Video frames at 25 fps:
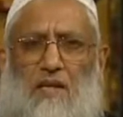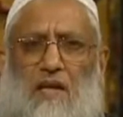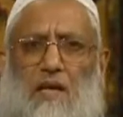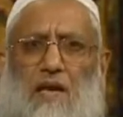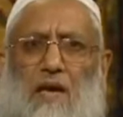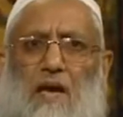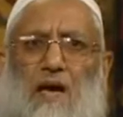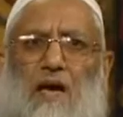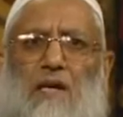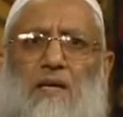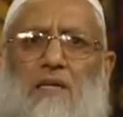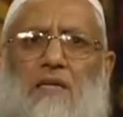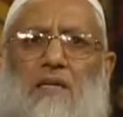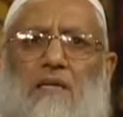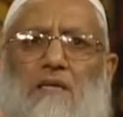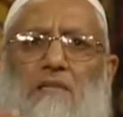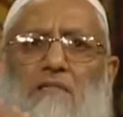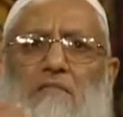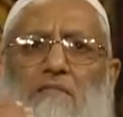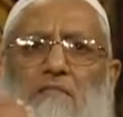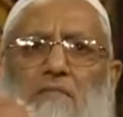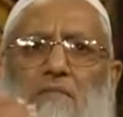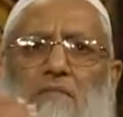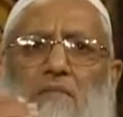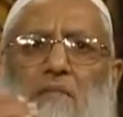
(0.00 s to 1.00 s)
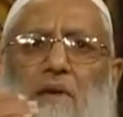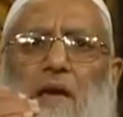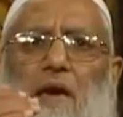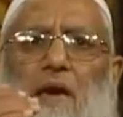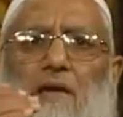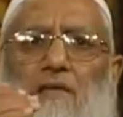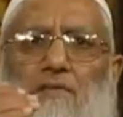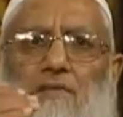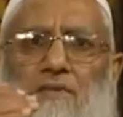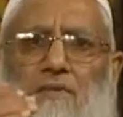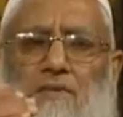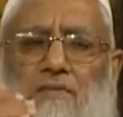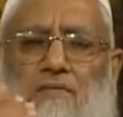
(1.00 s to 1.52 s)
any
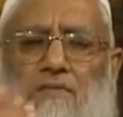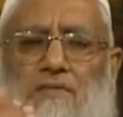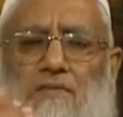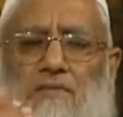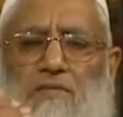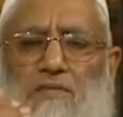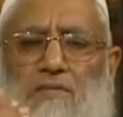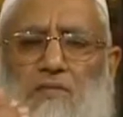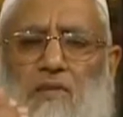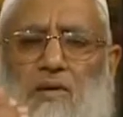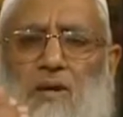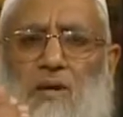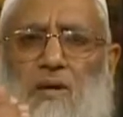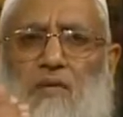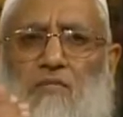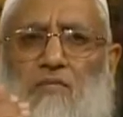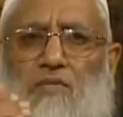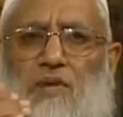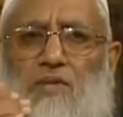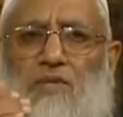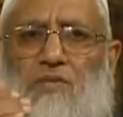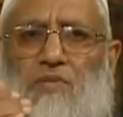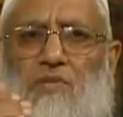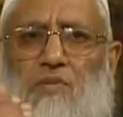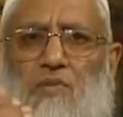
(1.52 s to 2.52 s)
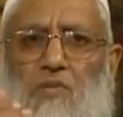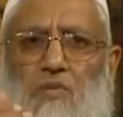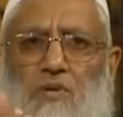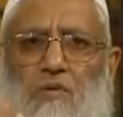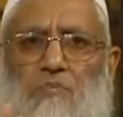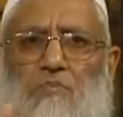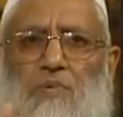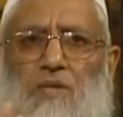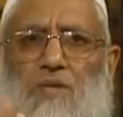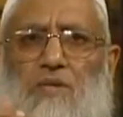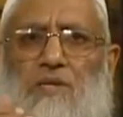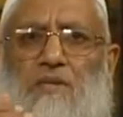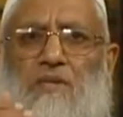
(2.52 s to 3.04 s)
actions which could
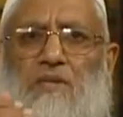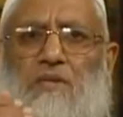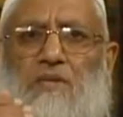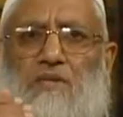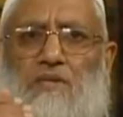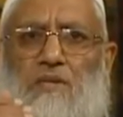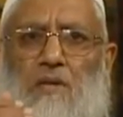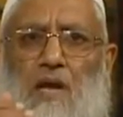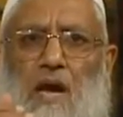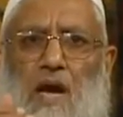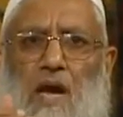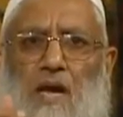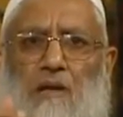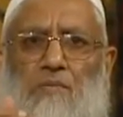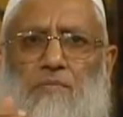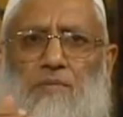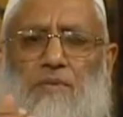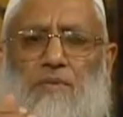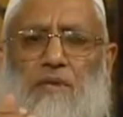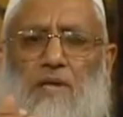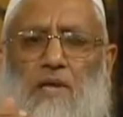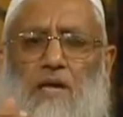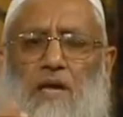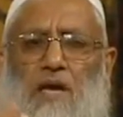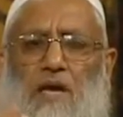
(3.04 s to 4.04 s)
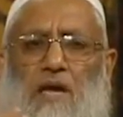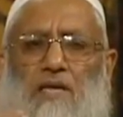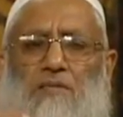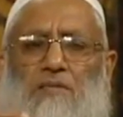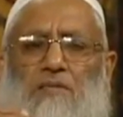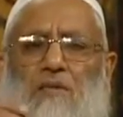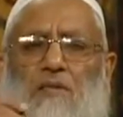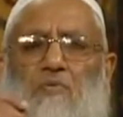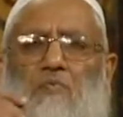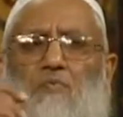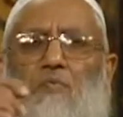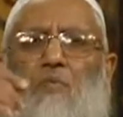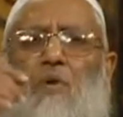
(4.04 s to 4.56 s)
be described as
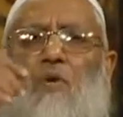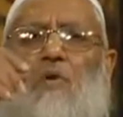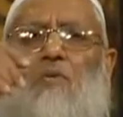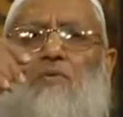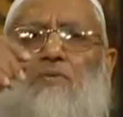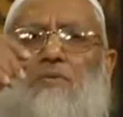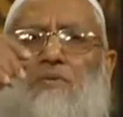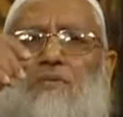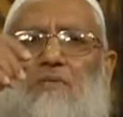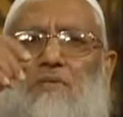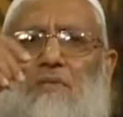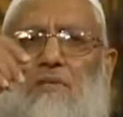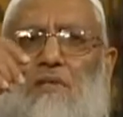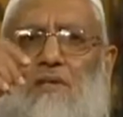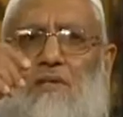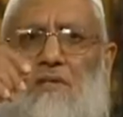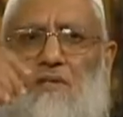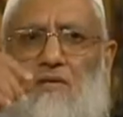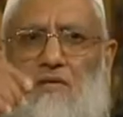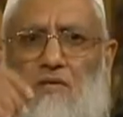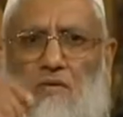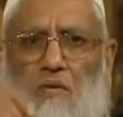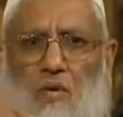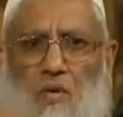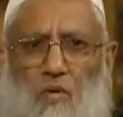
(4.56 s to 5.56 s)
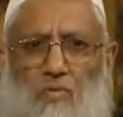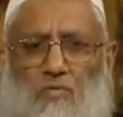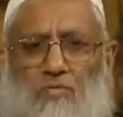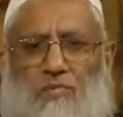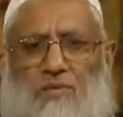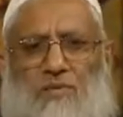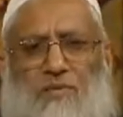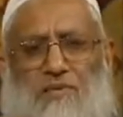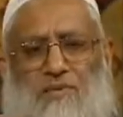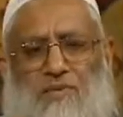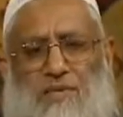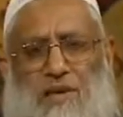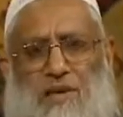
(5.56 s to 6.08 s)
the most
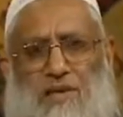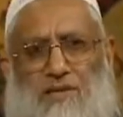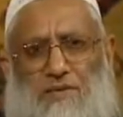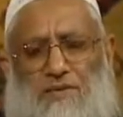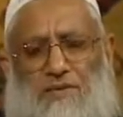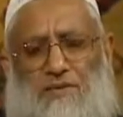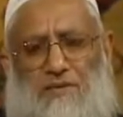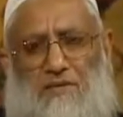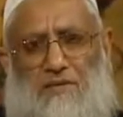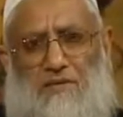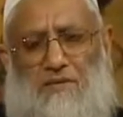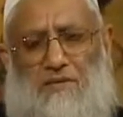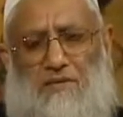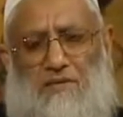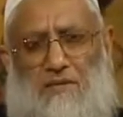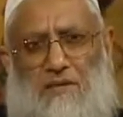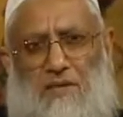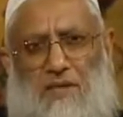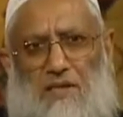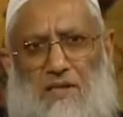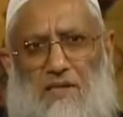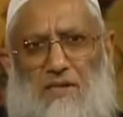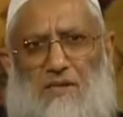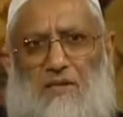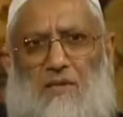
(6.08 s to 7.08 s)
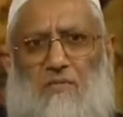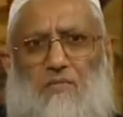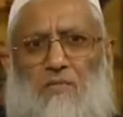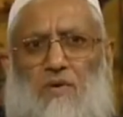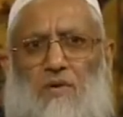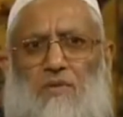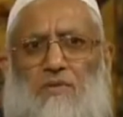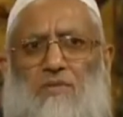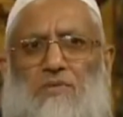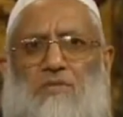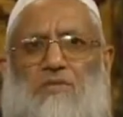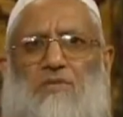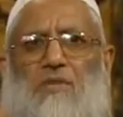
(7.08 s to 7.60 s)
noblest action, the
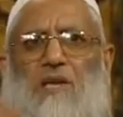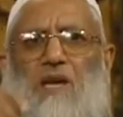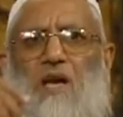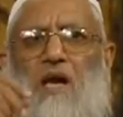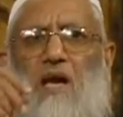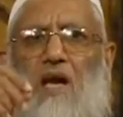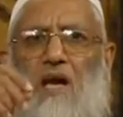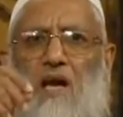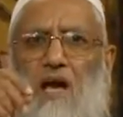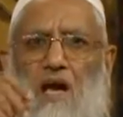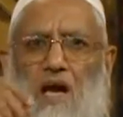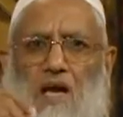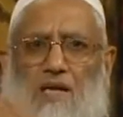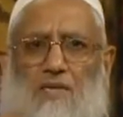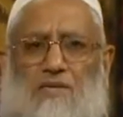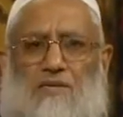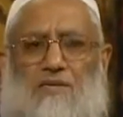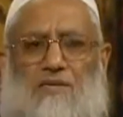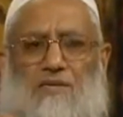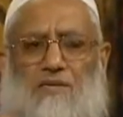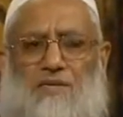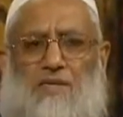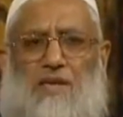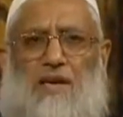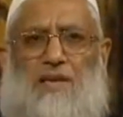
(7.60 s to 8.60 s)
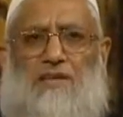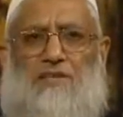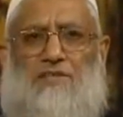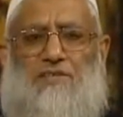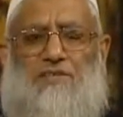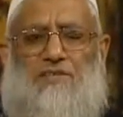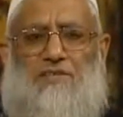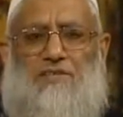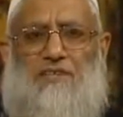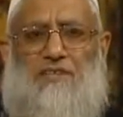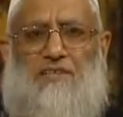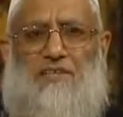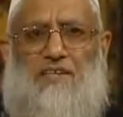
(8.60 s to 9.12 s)
most highest
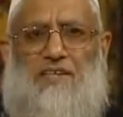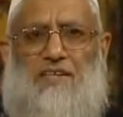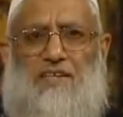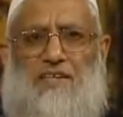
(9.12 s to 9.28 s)
action,